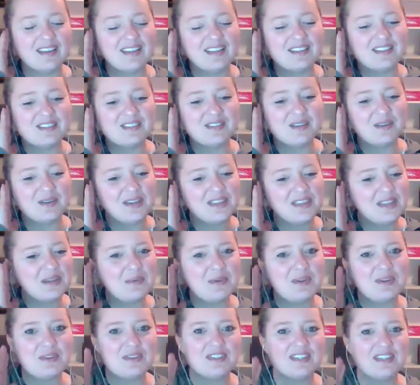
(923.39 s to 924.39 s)
And so I think
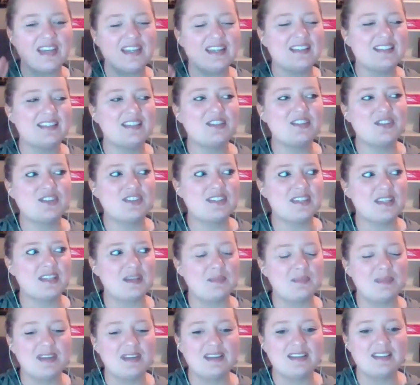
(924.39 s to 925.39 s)
what you said is
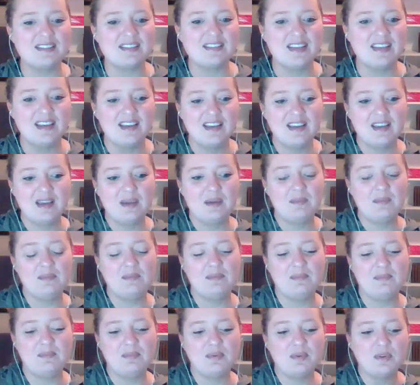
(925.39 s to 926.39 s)
interesting because
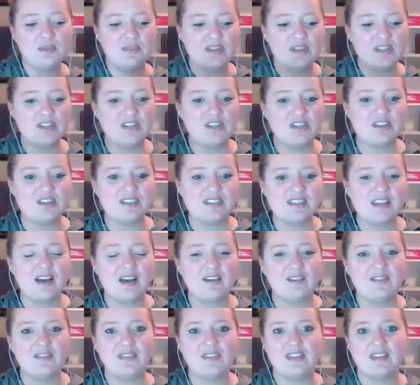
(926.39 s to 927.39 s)
proving to
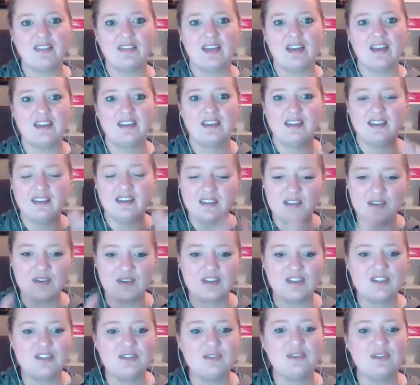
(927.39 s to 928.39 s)
yourself that like you
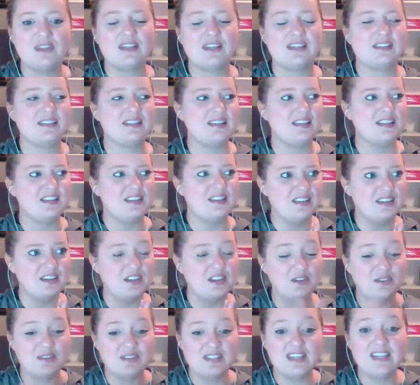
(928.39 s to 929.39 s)
could do this and
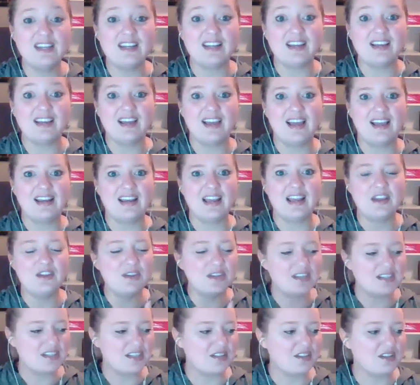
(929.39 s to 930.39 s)
you did it. And now you
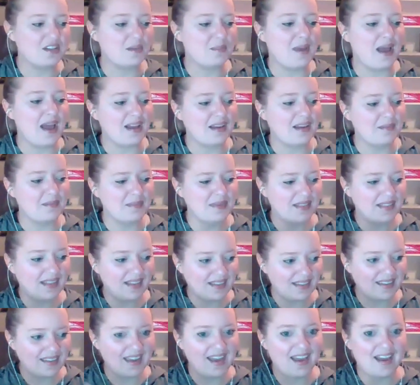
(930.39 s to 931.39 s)
get to look back and be
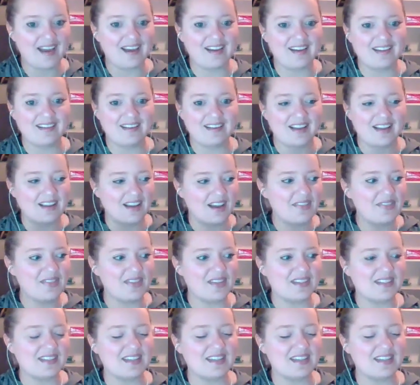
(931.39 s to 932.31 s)
like, yeah, I got this.